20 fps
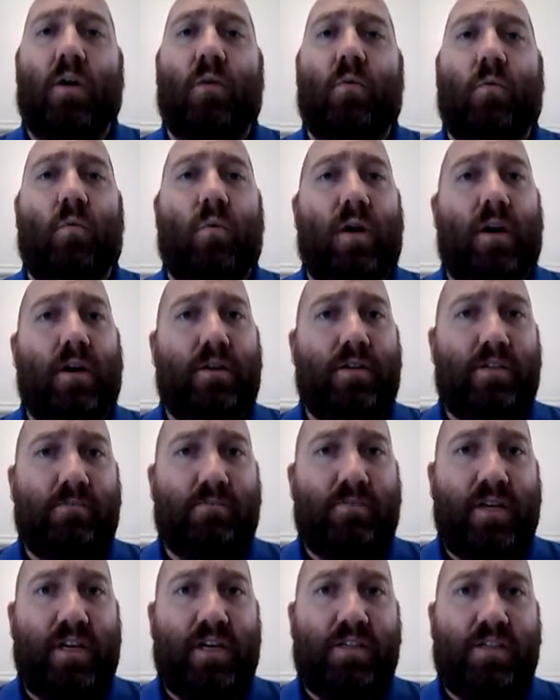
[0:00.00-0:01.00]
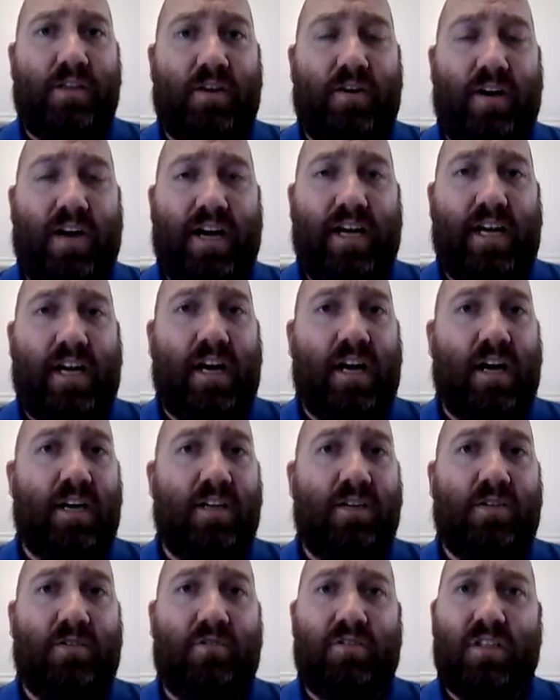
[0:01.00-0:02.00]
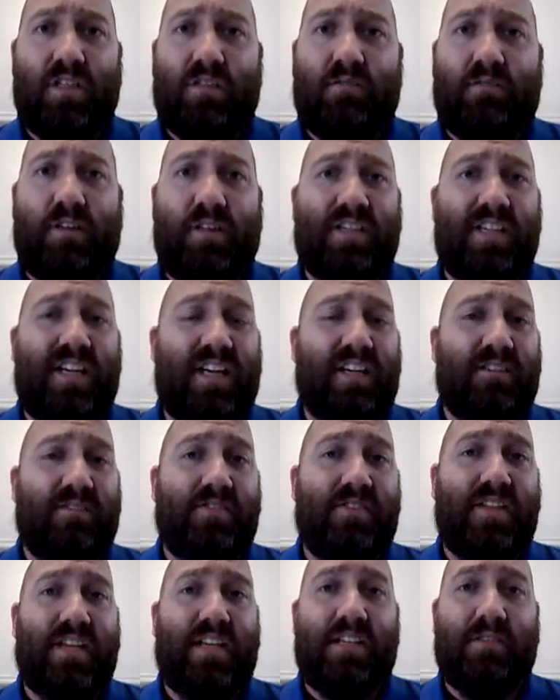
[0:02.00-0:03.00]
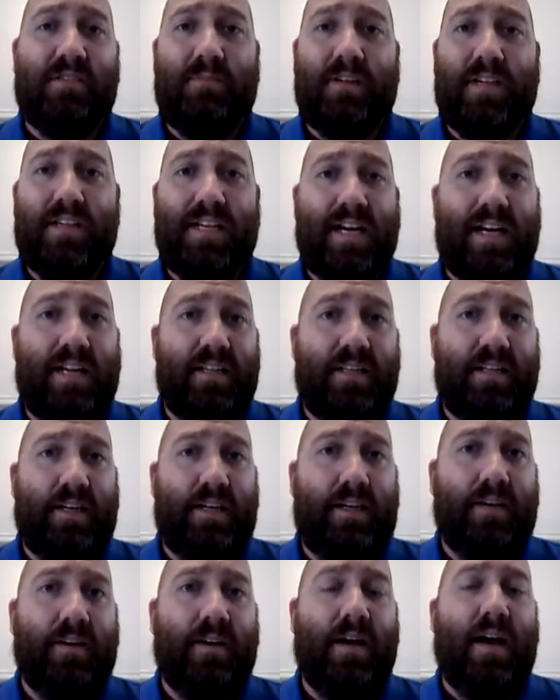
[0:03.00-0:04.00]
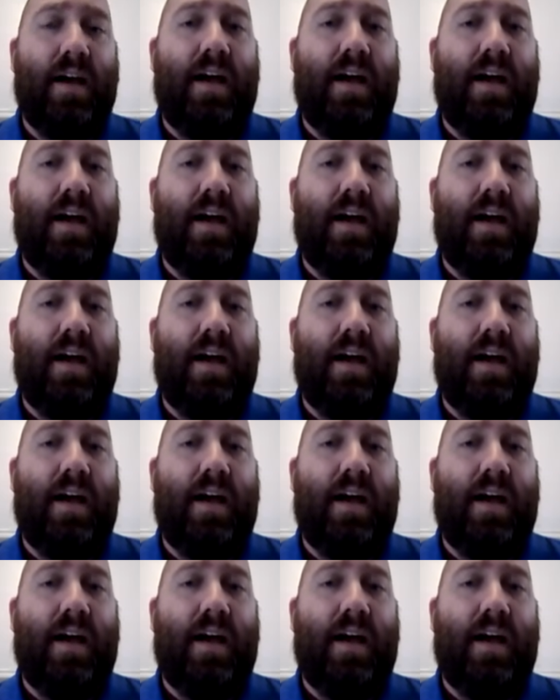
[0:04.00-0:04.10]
What are some things that you're hanging on to just for the sake of sentimentality?